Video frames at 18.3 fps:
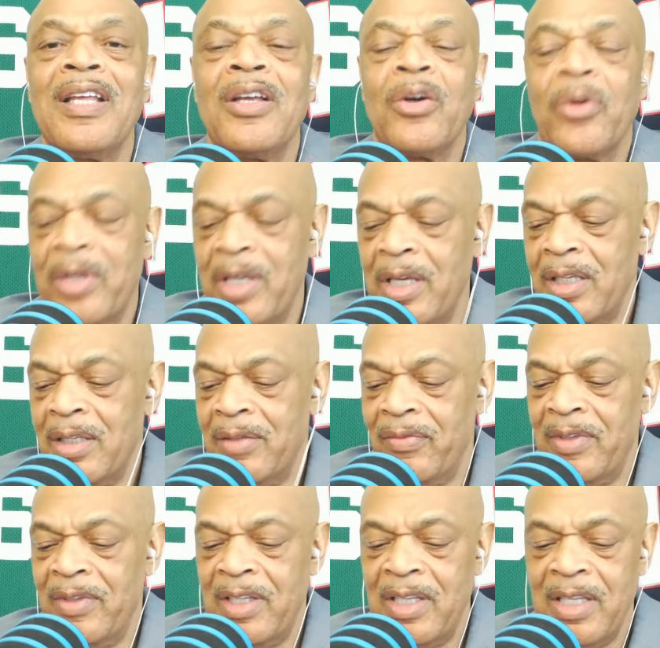Okay,
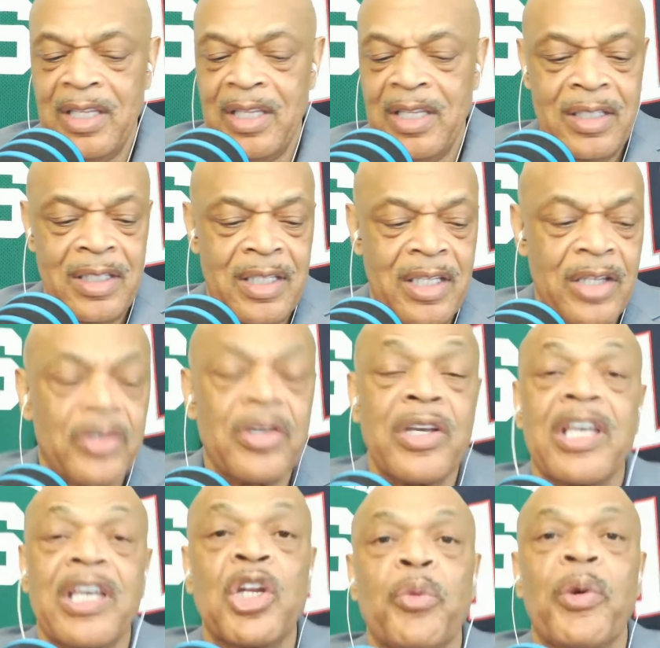he
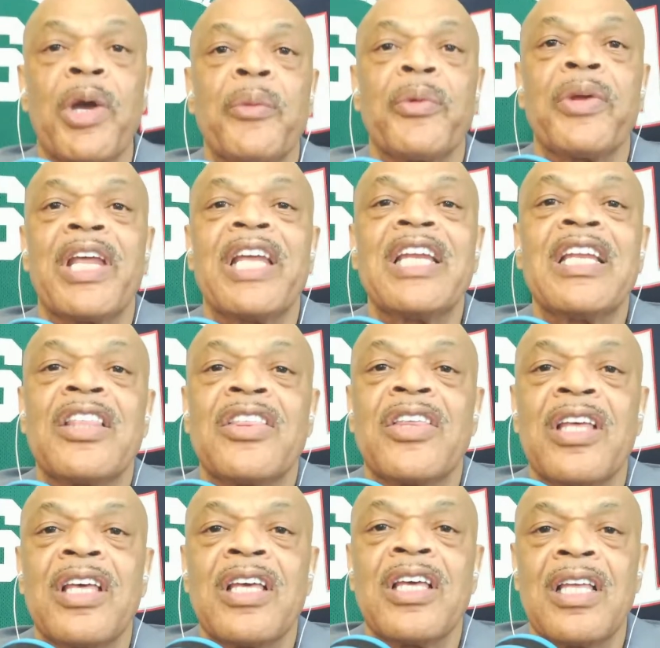could get away with
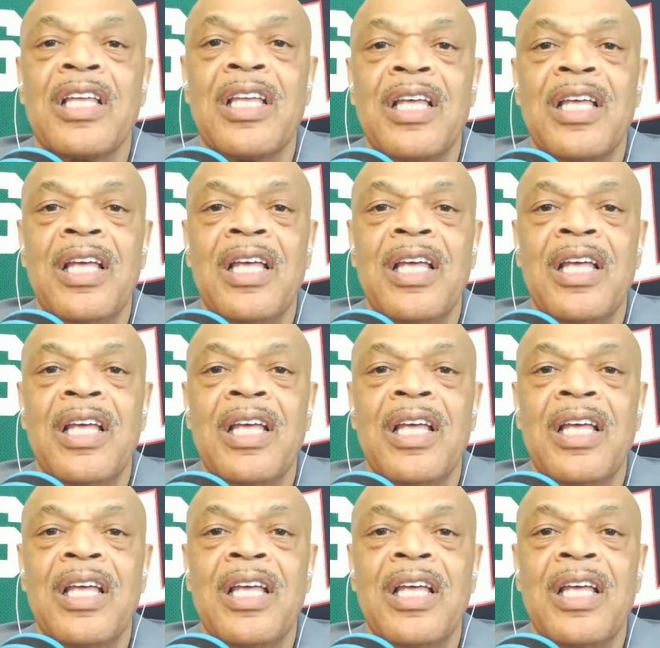anything,